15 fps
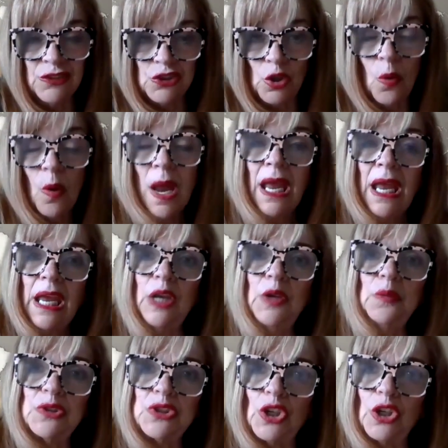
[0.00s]
So it
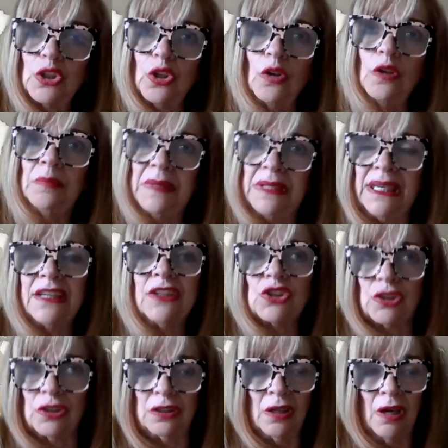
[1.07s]
was a
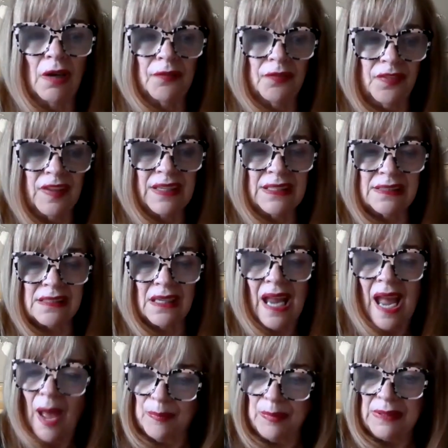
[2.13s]
culmination of things that
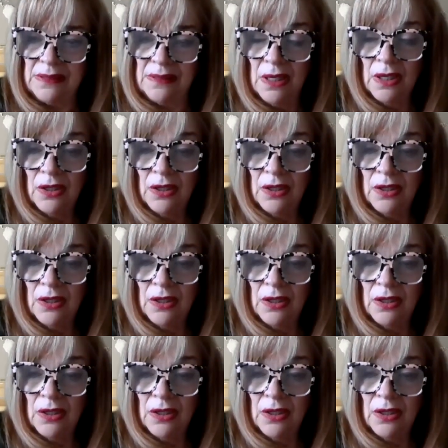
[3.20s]
happened